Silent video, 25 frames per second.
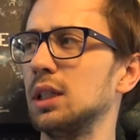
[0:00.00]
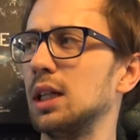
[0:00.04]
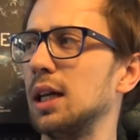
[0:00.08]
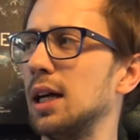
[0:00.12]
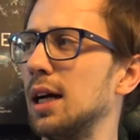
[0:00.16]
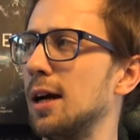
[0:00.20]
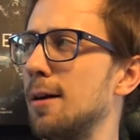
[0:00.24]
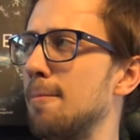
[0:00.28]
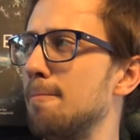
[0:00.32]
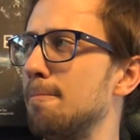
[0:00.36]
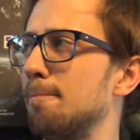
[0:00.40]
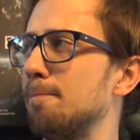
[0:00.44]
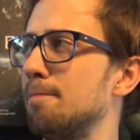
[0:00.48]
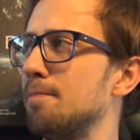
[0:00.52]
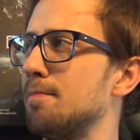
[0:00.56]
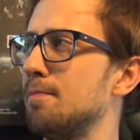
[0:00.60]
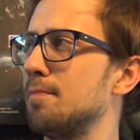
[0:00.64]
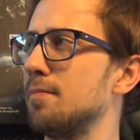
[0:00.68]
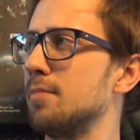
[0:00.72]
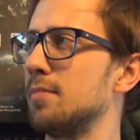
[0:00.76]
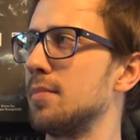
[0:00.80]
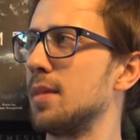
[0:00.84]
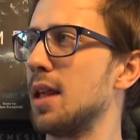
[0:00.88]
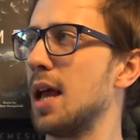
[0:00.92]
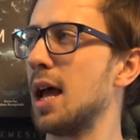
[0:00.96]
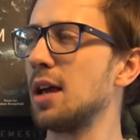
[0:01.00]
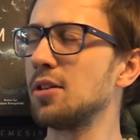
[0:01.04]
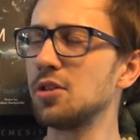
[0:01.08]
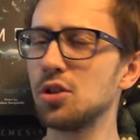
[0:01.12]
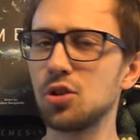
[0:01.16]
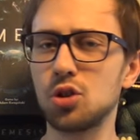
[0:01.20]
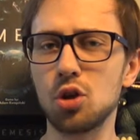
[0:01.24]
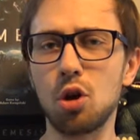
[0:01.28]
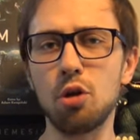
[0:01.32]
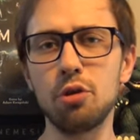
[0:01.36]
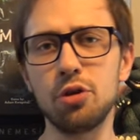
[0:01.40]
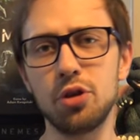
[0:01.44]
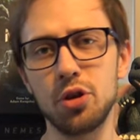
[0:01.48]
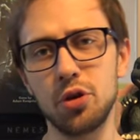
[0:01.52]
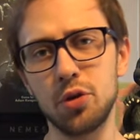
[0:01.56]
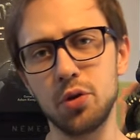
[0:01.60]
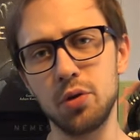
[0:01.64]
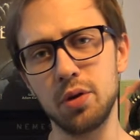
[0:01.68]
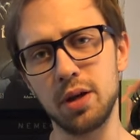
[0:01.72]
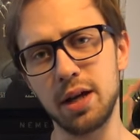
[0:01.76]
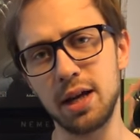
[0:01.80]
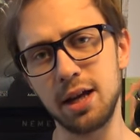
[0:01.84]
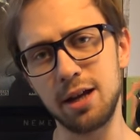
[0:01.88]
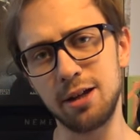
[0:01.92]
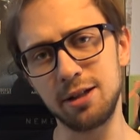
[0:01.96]
Um, as I told
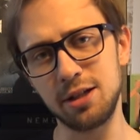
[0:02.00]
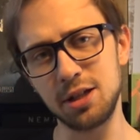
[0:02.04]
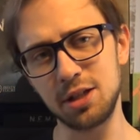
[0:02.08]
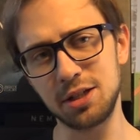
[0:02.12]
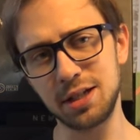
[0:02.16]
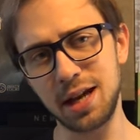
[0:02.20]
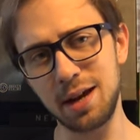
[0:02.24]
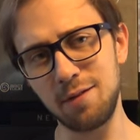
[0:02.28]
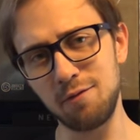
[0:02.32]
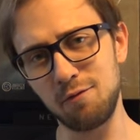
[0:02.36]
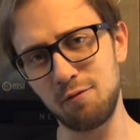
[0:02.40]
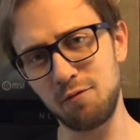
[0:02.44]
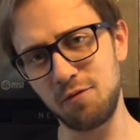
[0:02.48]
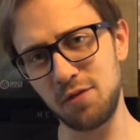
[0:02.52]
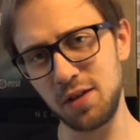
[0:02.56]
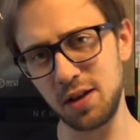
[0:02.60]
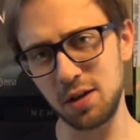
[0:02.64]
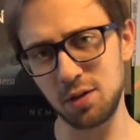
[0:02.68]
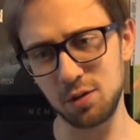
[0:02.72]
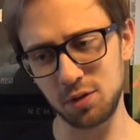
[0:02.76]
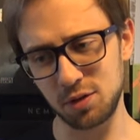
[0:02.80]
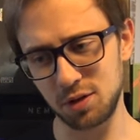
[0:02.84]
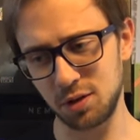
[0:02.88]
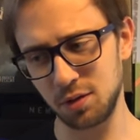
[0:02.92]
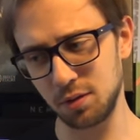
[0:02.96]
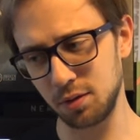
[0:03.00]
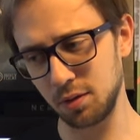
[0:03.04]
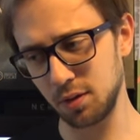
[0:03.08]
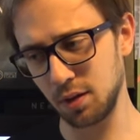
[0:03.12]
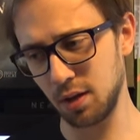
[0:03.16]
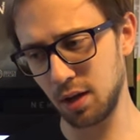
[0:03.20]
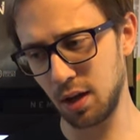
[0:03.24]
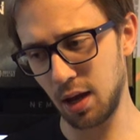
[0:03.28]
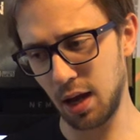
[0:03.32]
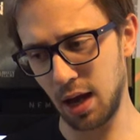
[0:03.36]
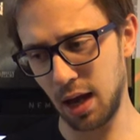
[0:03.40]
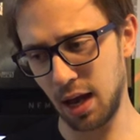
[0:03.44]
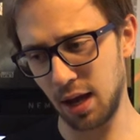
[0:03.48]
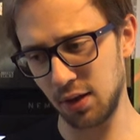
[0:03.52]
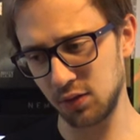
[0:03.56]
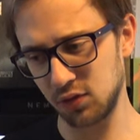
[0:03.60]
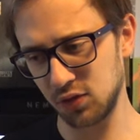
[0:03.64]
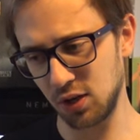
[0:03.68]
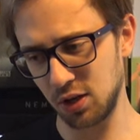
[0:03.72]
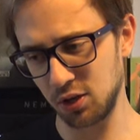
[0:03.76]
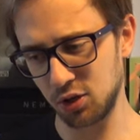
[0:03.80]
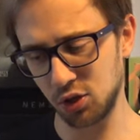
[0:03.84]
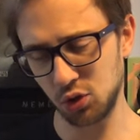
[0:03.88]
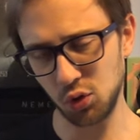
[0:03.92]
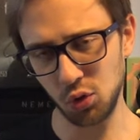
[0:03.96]
you, this game feels as
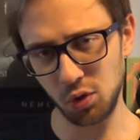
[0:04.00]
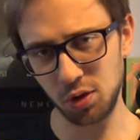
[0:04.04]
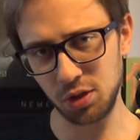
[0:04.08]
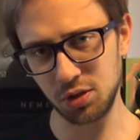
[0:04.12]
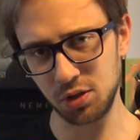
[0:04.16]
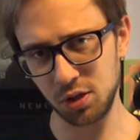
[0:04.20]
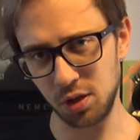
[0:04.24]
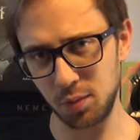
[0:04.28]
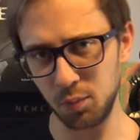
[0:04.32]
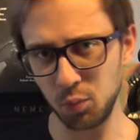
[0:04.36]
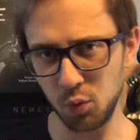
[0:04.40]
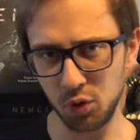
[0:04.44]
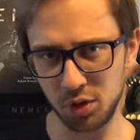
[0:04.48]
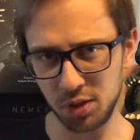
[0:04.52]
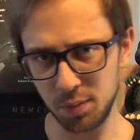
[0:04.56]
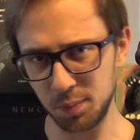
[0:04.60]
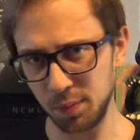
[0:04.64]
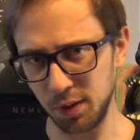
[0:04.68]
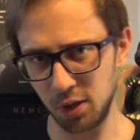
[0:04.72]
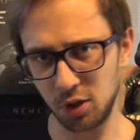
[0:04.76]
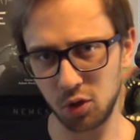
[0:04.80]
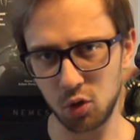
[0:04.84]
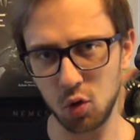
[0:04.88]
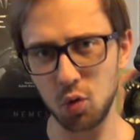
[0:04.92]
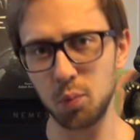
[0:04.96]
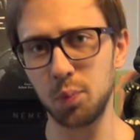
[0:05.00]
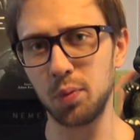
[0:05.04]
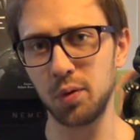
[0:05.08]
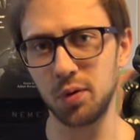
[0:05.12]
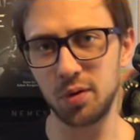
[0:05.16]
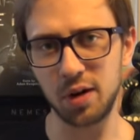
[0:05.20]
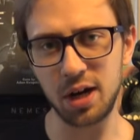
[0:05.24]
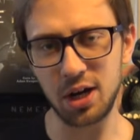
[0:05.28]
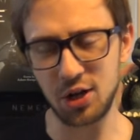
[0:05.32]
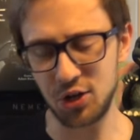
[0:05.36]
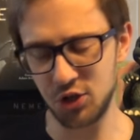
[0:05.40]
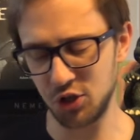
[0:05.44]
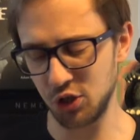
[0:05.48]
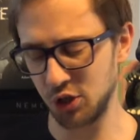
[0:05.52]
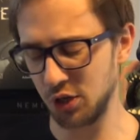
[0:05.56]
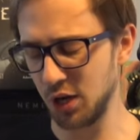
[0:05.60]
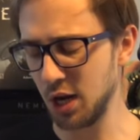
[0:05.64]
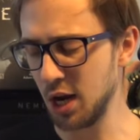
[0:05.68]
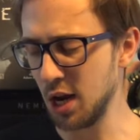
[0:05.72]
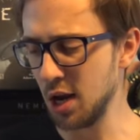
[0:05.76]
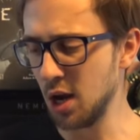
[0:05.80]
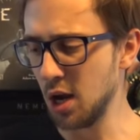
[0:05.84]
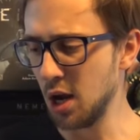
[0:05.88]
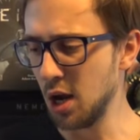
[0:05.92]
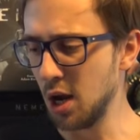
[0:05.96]
a solitaire multiplayer cooperation,
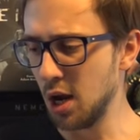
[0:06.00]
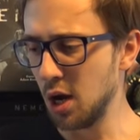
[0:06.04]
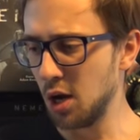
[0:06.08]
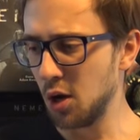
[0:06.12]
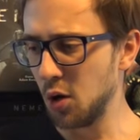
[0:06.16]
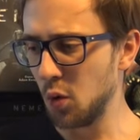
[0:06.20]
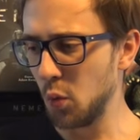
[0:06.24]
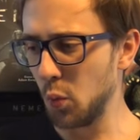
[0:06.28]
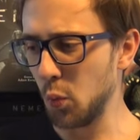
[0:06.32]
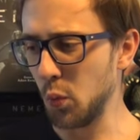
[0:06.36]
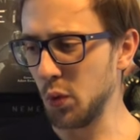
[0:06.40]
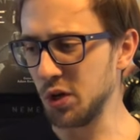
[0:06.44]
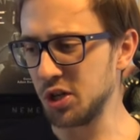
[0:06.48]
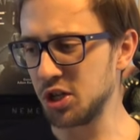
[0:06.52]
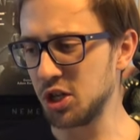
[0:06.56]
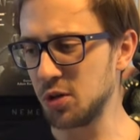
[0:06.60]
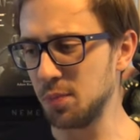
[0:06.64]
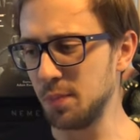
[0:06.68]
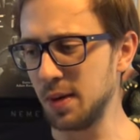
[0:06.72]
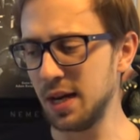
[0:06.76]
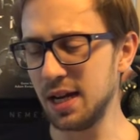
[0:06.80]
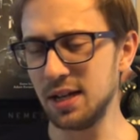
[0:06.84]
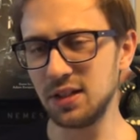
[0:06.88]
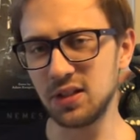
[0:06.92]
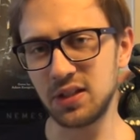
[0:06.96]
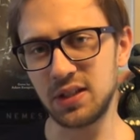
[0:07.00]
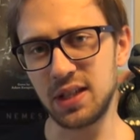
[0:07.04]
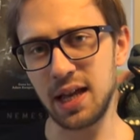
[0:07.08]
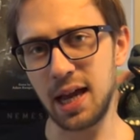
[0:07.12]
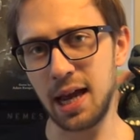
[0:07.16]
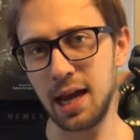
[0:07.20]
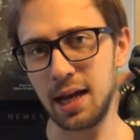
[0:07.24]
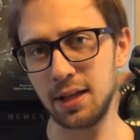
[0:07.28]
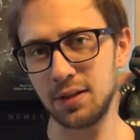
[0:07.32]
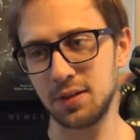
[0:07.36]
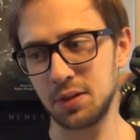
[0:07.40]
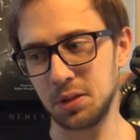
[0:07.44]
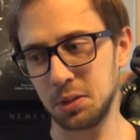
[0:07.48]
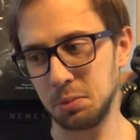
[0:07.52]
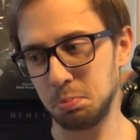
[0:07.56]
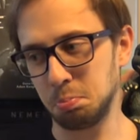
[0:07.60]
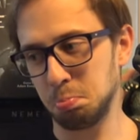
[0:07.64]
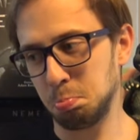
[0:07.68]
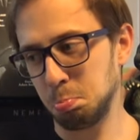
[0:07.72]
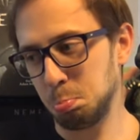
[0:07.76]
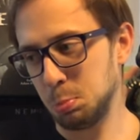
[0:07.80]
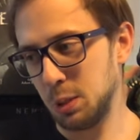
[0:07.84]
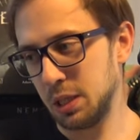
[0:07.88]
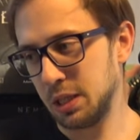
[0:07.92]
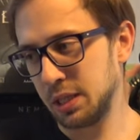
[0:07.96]
which means that
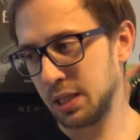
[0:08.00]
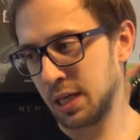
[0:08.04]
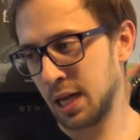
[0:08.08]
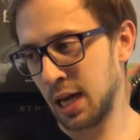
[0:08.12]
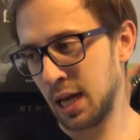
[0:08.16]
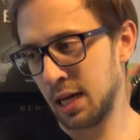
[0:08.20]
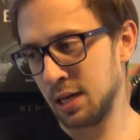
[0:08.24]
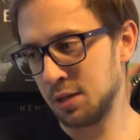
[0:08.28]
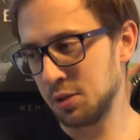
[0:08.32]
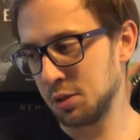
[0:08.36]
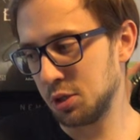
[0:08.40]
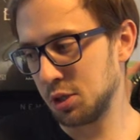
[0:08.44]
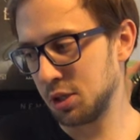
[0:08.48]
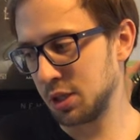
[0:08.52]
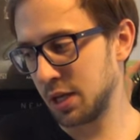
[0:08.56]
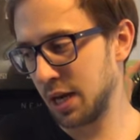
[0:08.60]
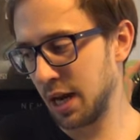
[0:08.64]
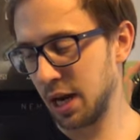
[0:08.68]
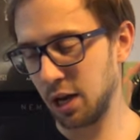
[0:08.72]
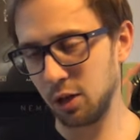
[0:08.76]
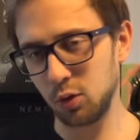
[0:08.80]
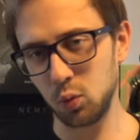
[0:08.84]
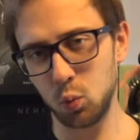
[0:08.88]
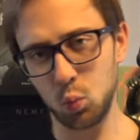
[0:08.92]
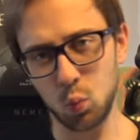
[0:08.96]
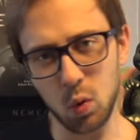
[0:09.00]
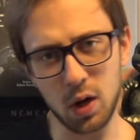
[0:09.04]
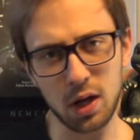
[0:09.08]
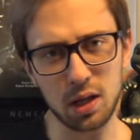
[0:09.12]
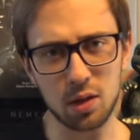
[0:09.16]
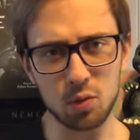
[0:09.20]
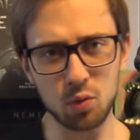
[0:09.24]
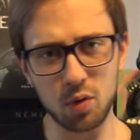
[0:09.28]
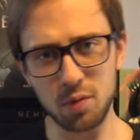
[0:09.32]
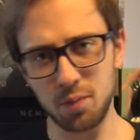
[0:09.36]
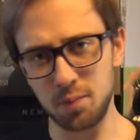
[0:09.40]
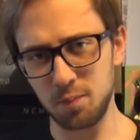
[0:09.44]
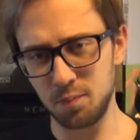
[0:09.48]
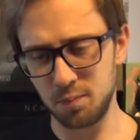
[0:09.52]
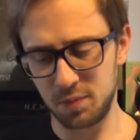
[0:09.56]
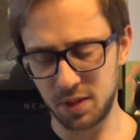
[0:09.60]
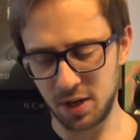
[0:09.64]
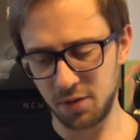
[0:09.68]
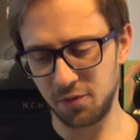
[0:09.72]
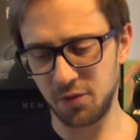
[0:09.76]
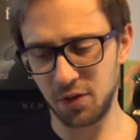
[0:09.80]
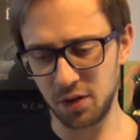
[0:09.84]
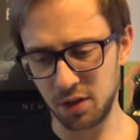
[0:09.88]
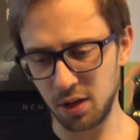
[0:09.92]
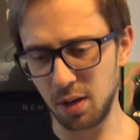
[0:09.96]
it can scale well with
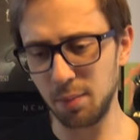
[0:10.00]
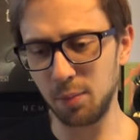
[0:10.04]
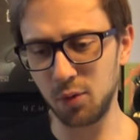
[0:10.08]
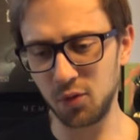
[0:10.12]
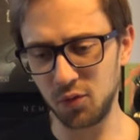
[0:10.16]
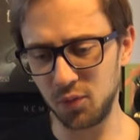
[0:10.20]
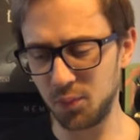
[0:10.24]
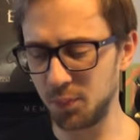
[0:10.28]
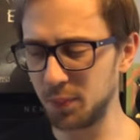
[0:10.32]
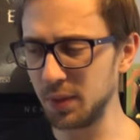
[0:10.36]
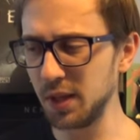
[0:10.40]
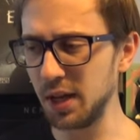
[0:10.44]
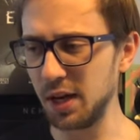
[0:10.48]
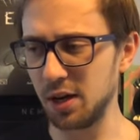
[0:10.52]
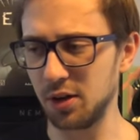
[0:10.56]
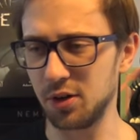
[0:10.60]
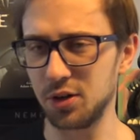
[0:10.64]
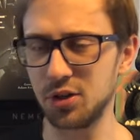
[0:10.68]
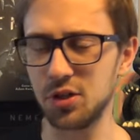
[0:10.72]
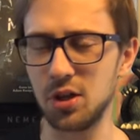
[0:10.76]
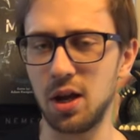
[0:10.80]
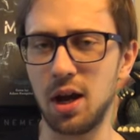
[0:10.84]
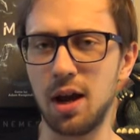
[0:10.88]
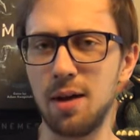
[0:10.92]
different number of players.